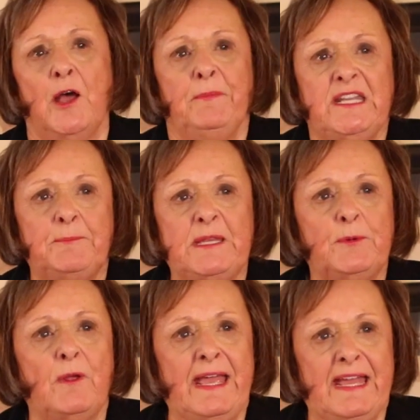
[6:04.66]
Many
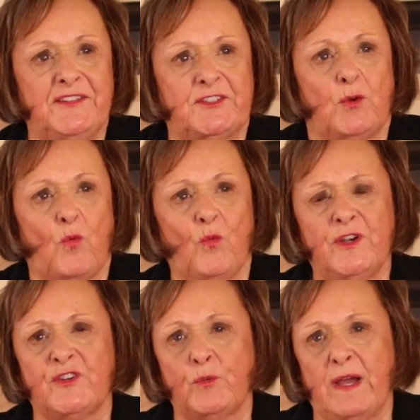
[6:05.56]
people ask,
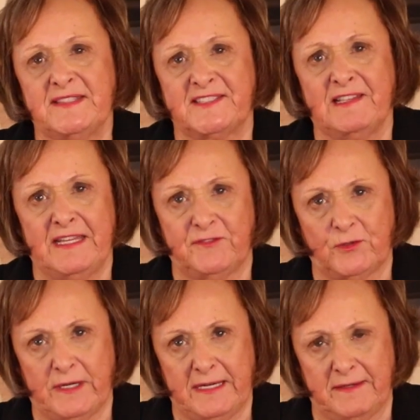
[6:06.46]
what is white slave
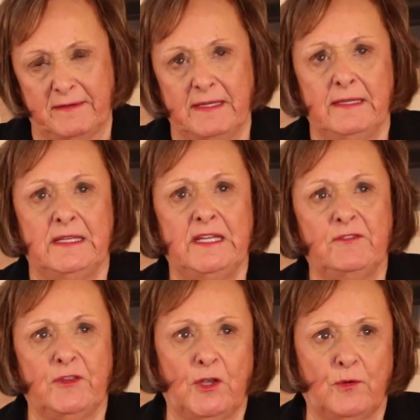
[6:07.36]
trade?
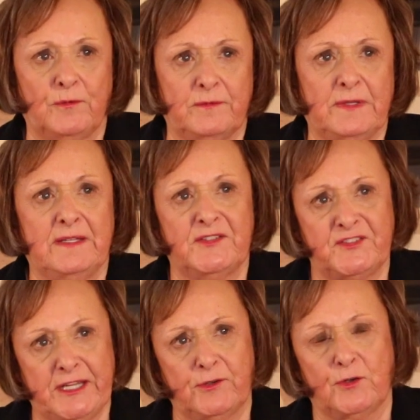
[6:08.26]
Even though it
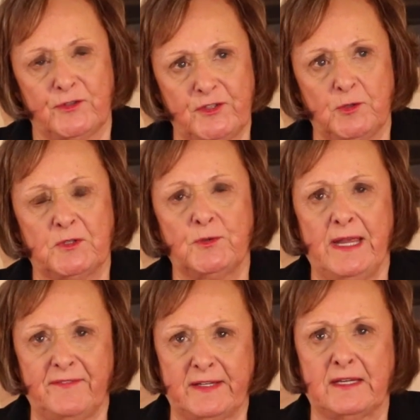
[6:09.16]
is now known as human
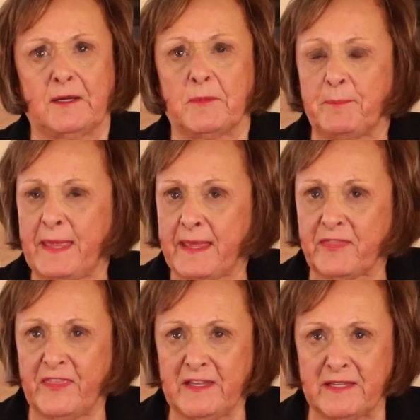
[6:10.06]
trafficking. But
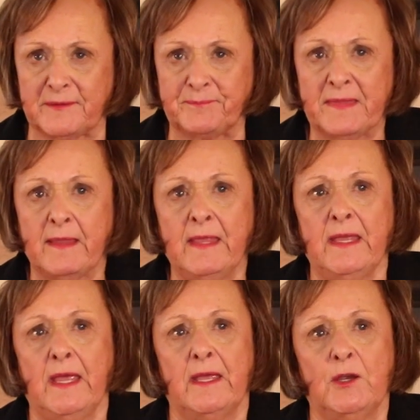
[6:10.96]
back then,
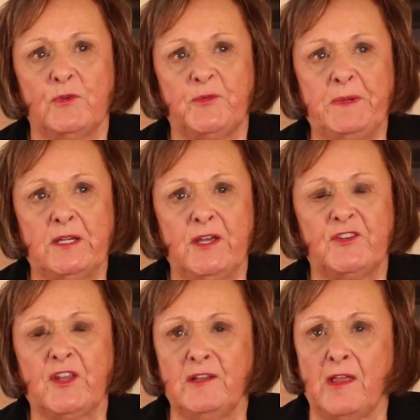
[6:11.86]
it was
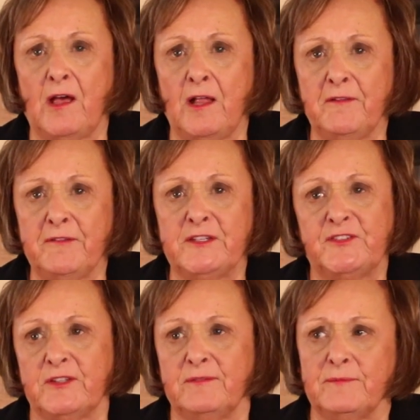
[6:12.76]
because of all of
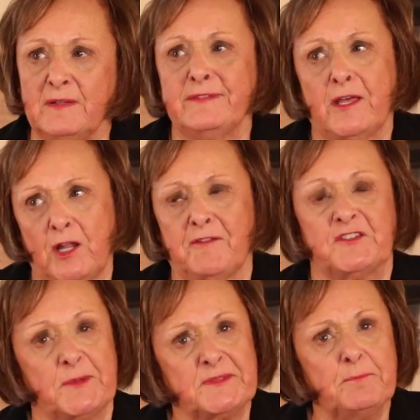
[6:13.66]
these, not all of
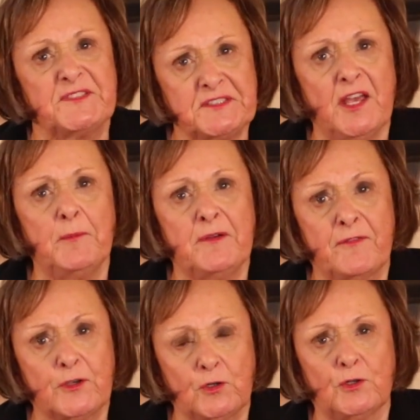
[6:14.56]
these, but some
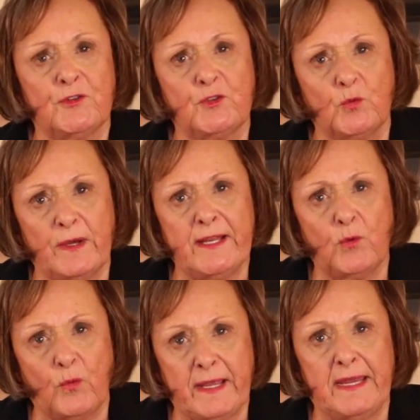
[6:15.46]
of the girls who ran
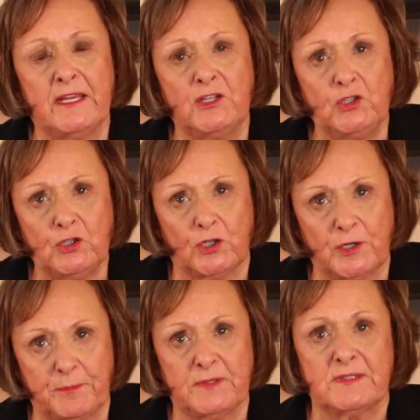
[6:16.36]
away in
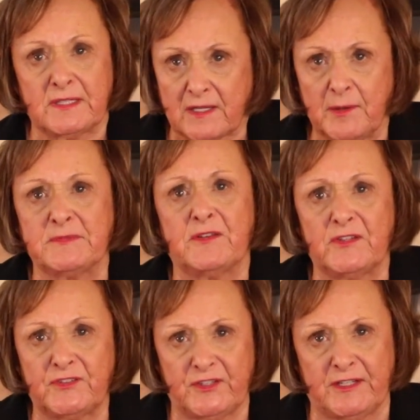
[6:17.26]
Europe to come to
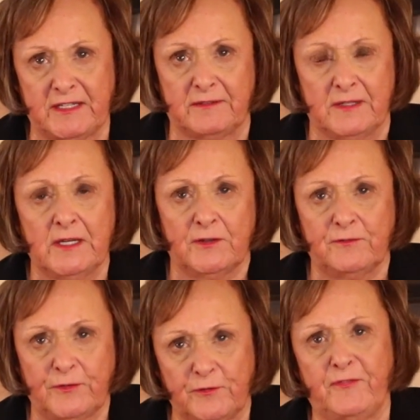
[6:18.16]
the city
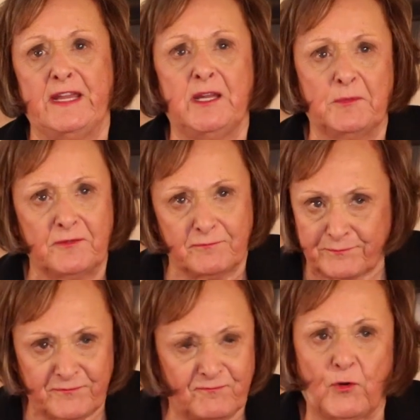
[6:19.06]
for fame and
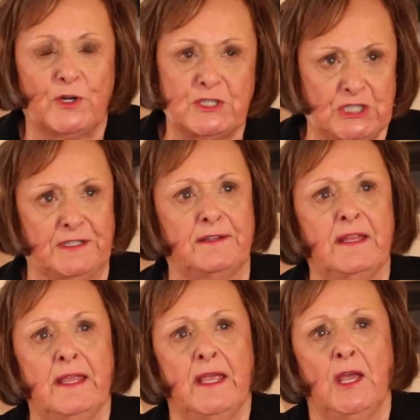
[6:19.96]
fortune
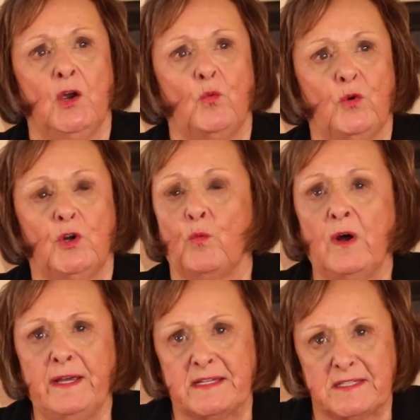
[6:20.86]
were
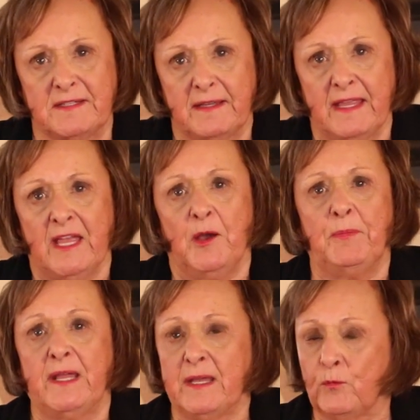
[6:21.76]
white.
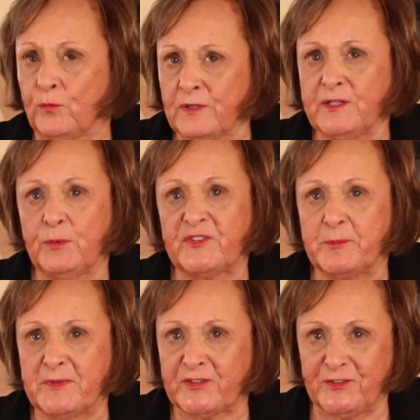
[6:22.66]
But it really was
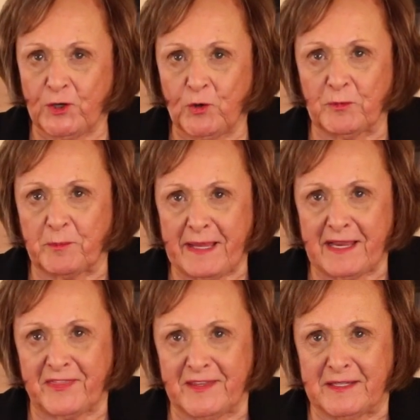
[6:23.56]
a misnomer
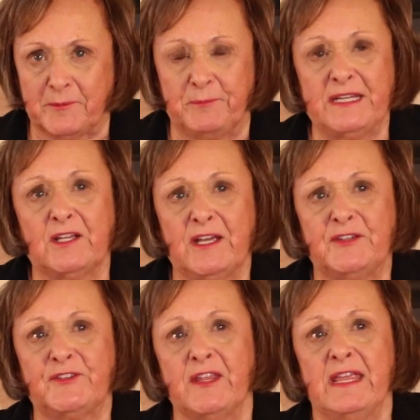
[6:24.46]
back then,
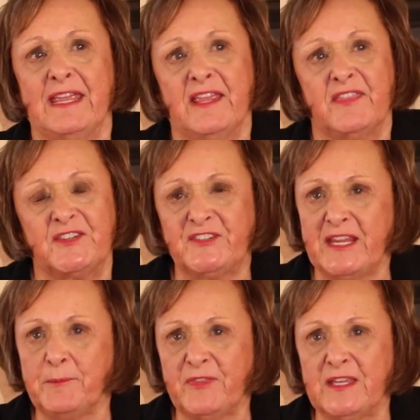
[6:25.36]
because the
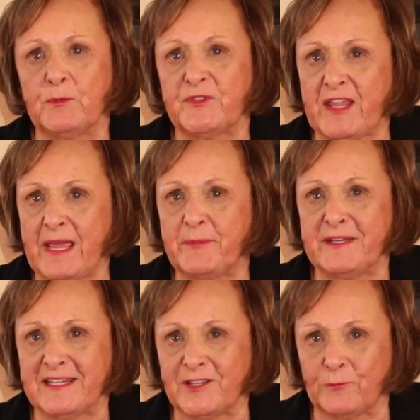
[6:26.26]
same thing was
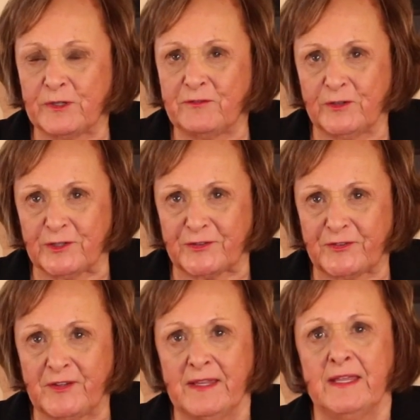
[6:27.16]
happening in
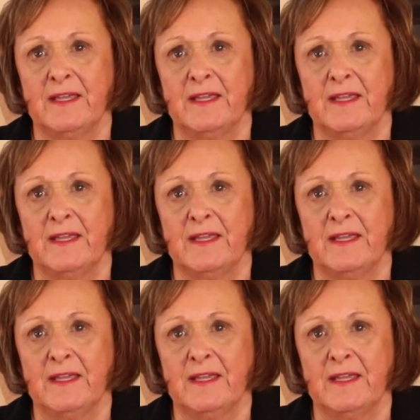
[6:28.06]
reverse.